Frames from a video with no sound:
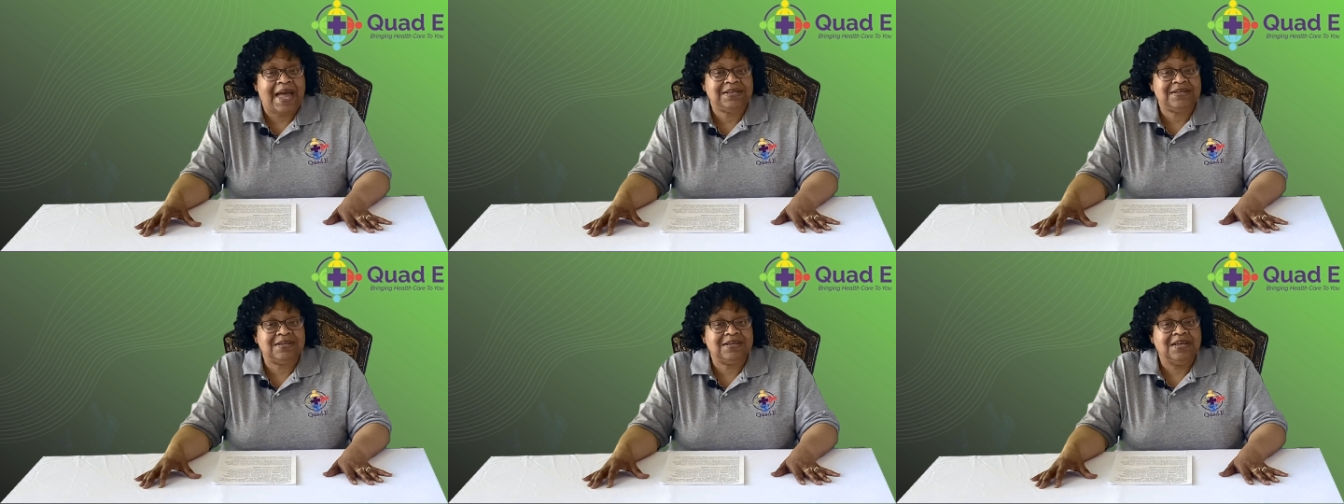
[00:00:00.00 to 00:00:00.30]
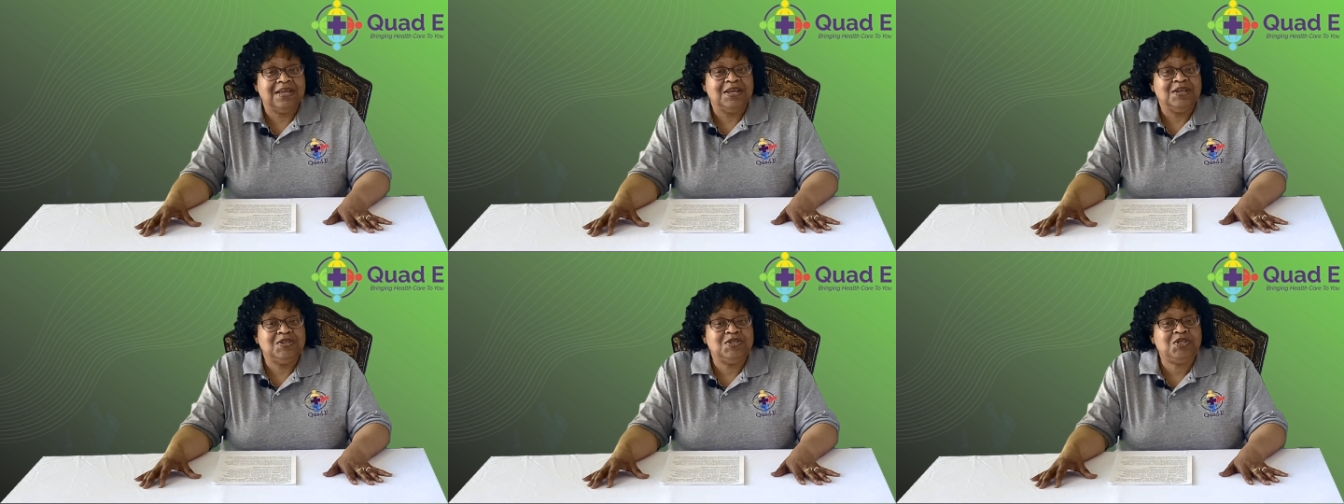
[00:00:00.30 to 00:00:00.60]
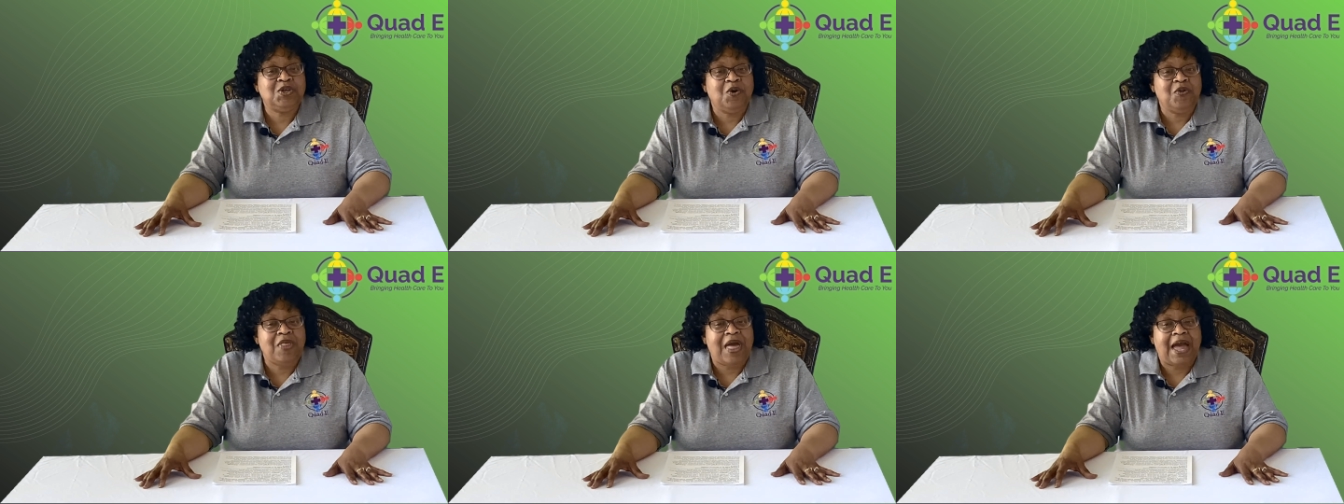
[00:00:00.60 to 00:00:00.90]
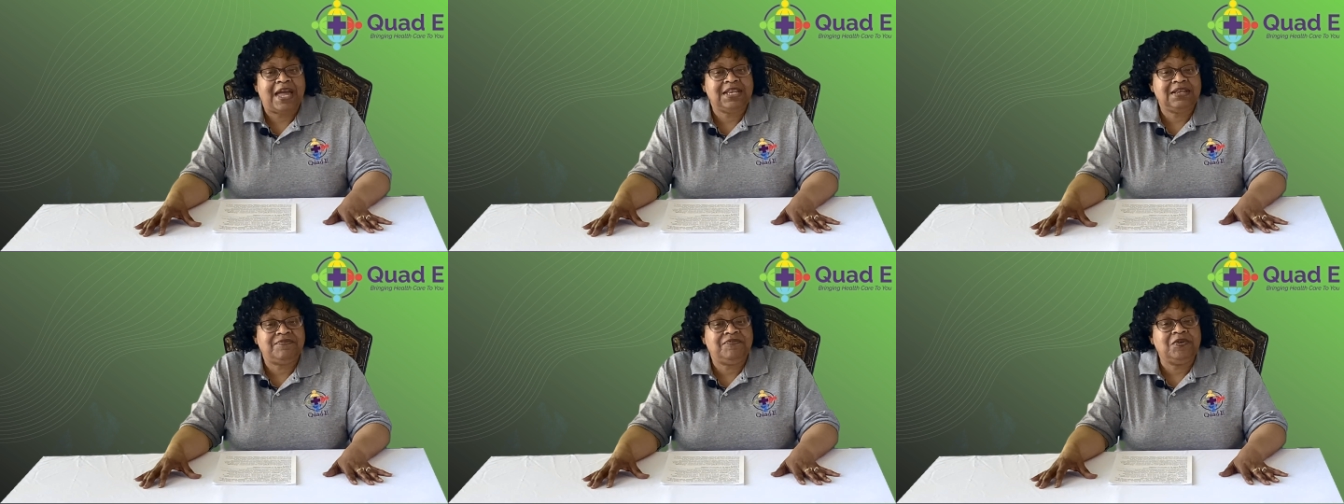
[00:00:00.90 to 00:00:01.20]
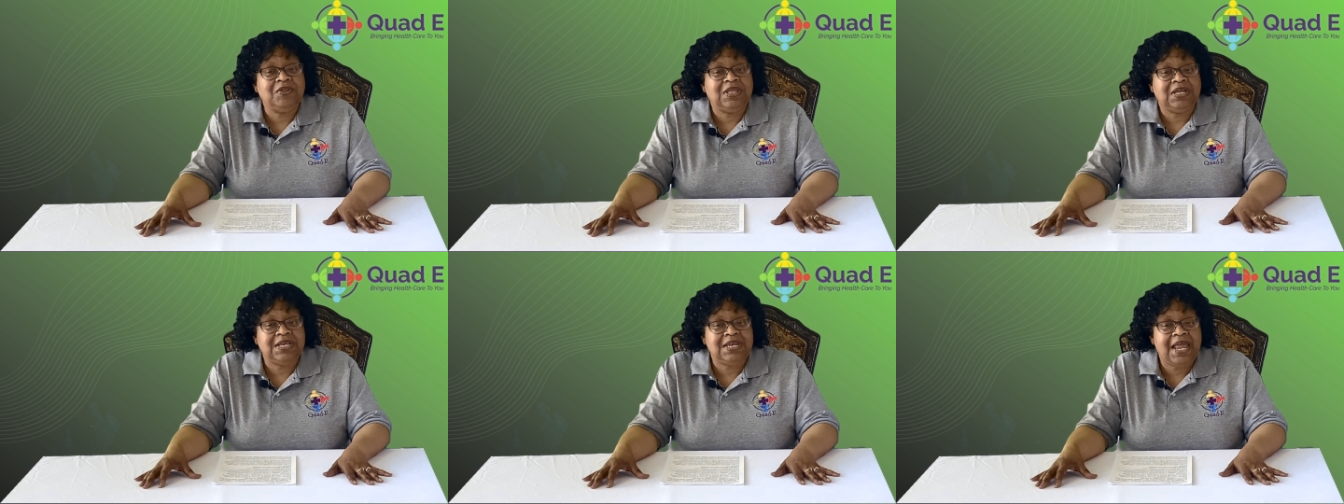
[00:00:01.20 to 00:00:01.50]
Do that
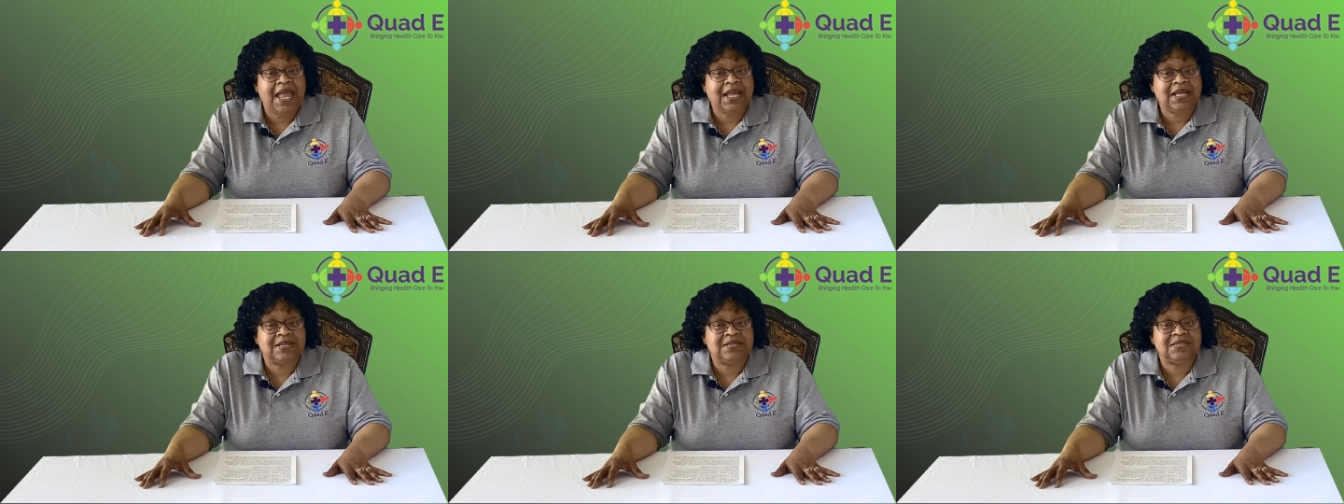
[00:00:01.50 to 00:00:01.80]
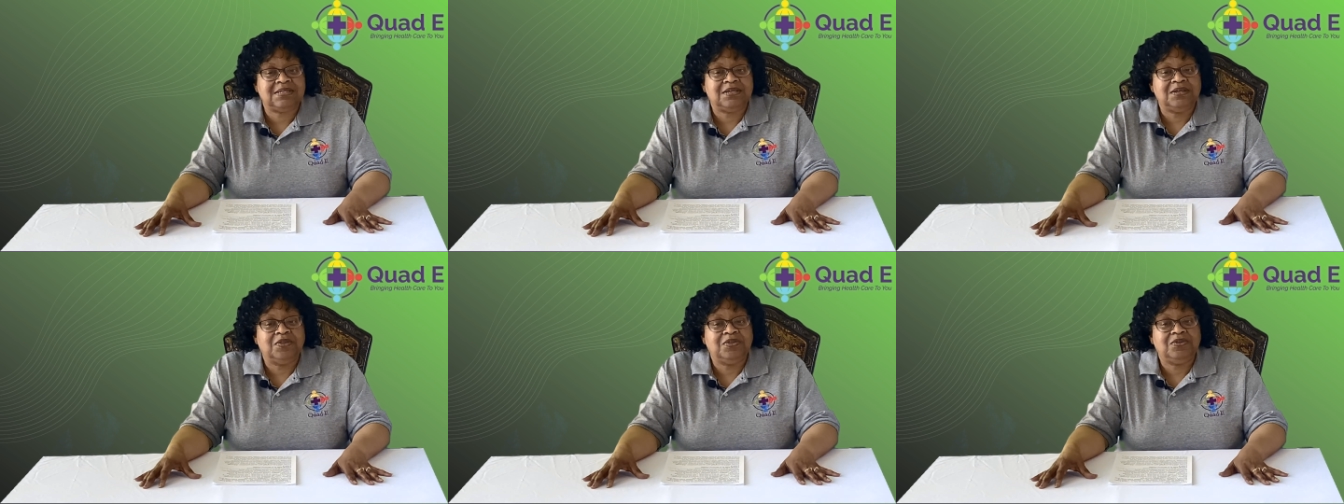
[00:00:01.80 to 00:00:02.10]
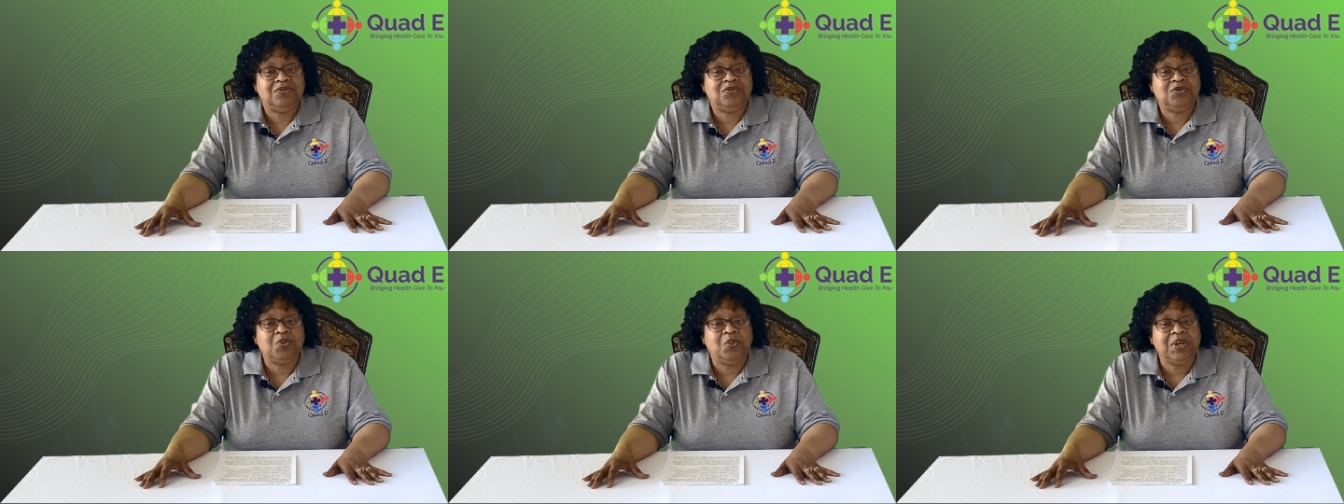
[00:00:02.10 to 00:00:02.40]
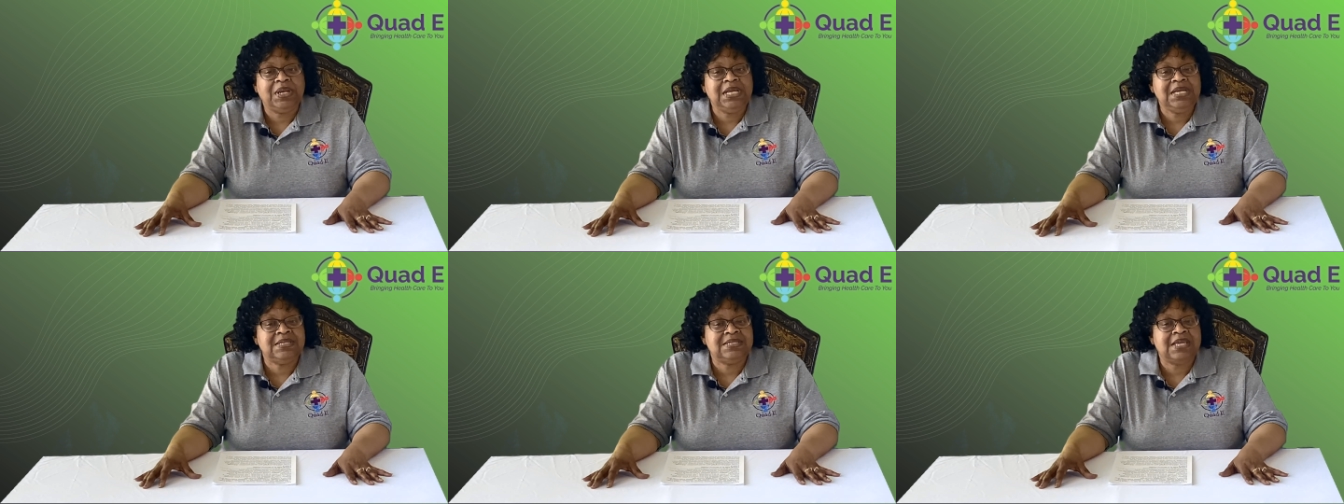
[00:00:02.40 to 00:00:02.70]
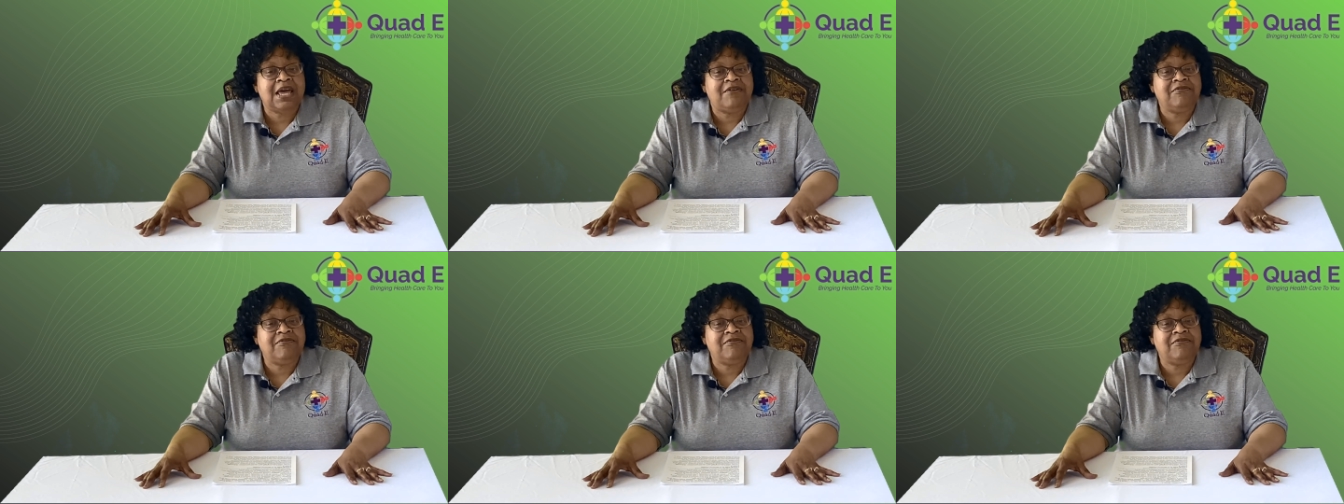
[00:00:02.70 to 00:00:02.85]
so that for the next